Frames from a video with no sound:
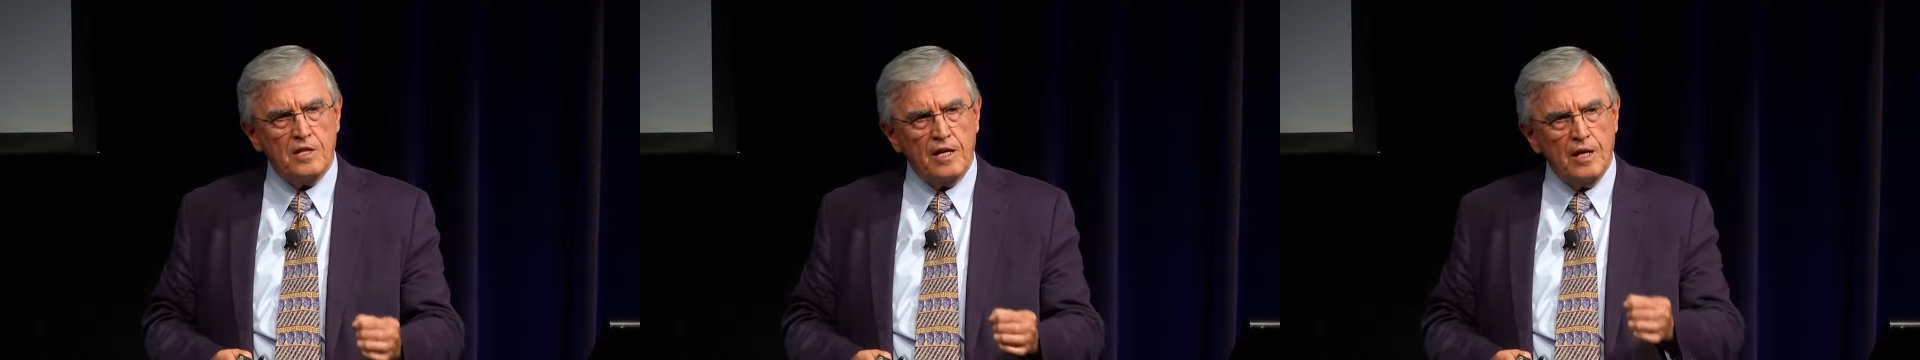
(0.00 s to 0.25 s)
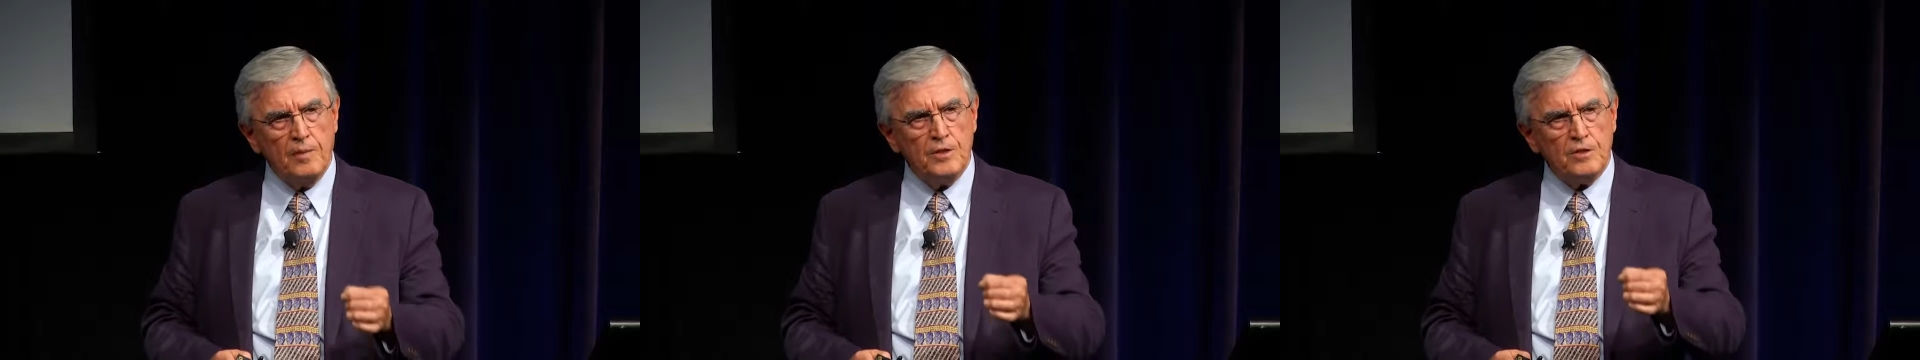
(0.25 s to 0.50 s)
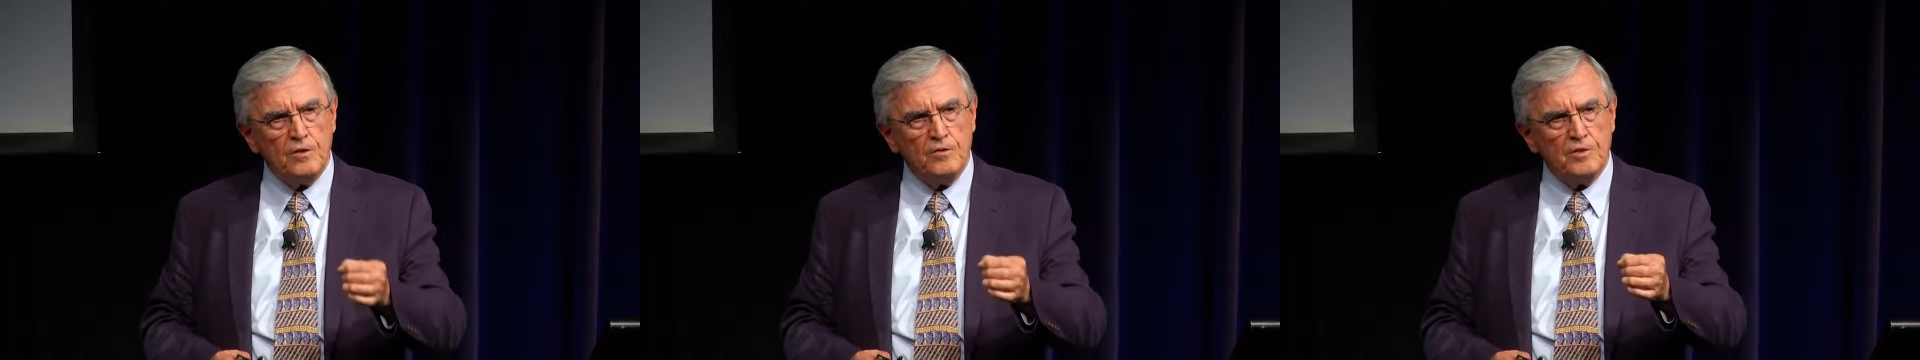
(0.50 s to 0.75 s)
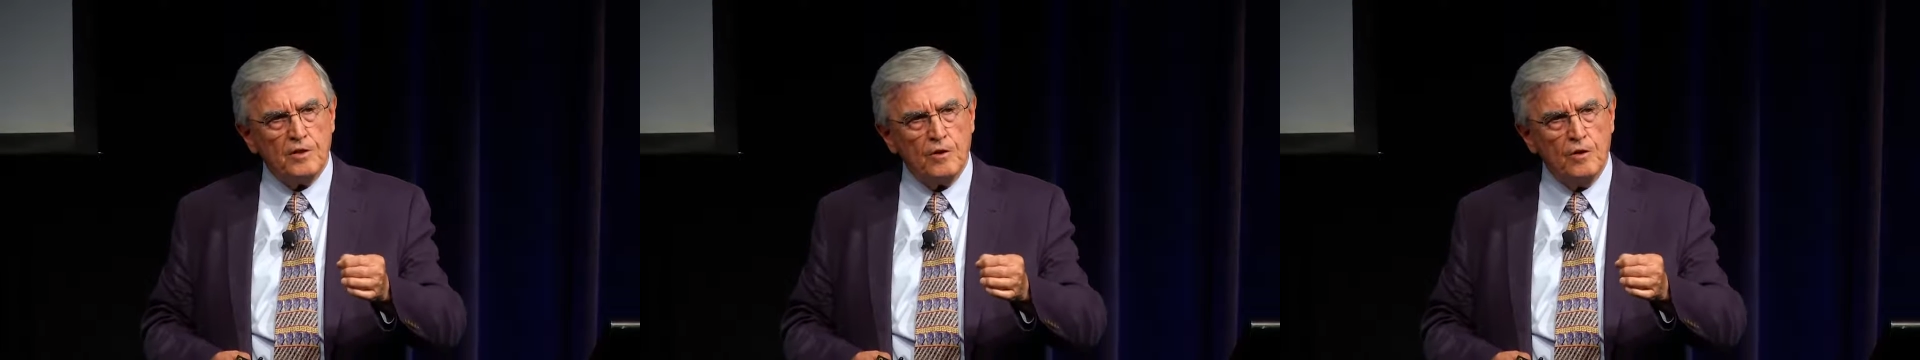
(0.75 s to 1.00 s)
diameter
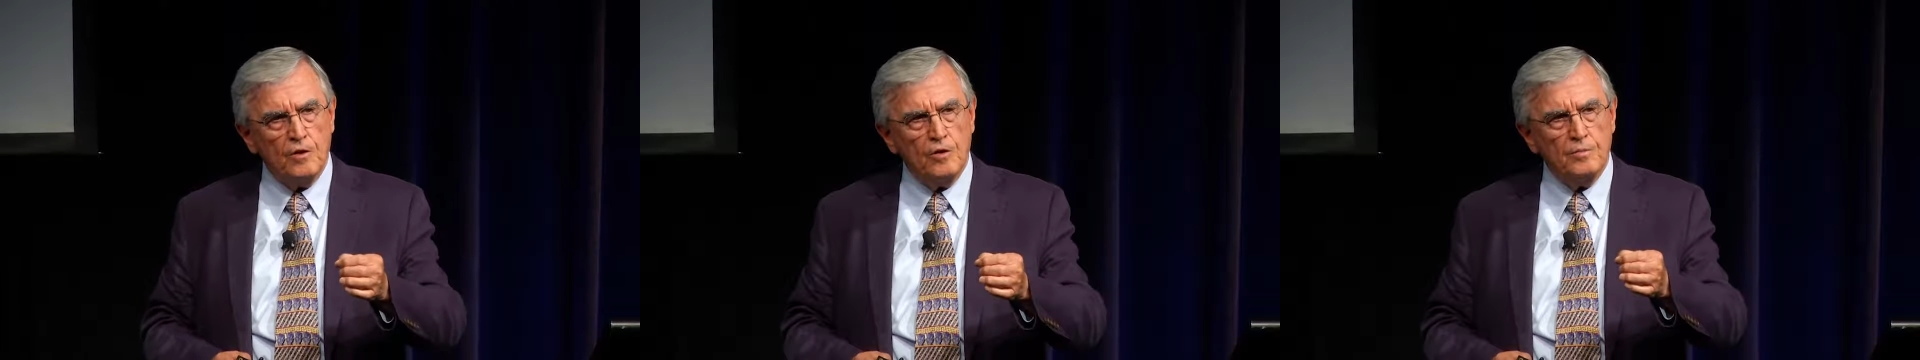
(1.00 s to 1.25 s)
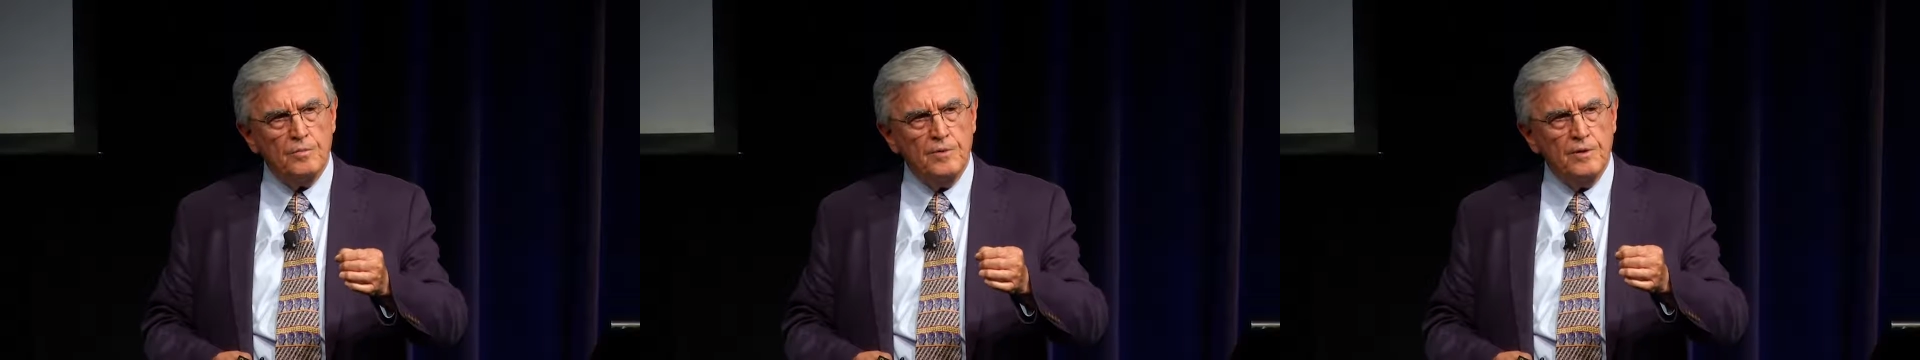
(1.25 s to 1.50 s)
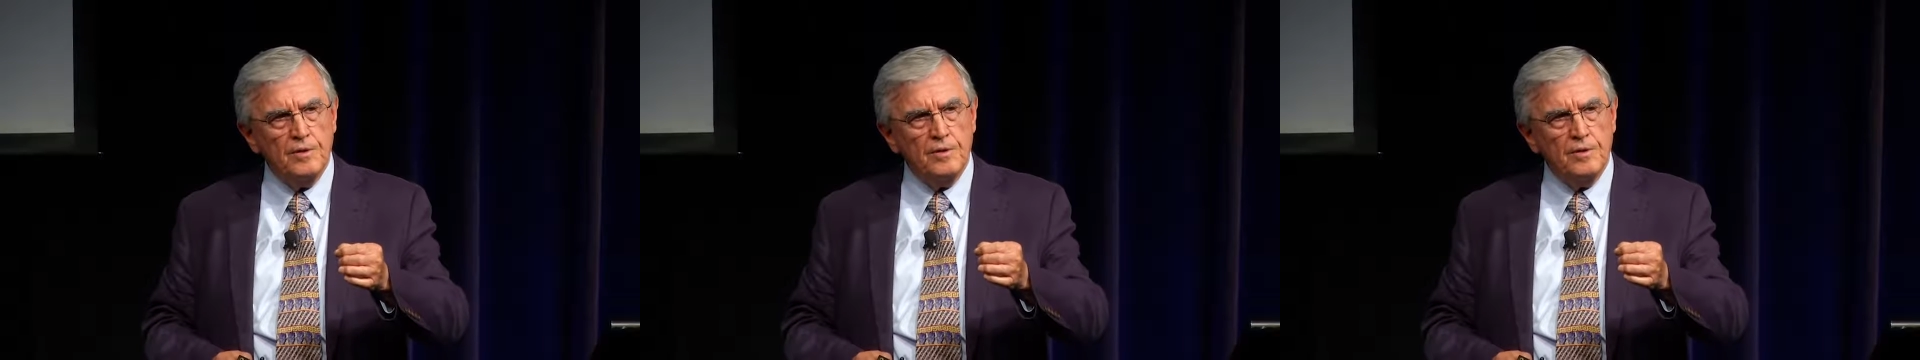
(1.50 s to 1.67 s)
of the column,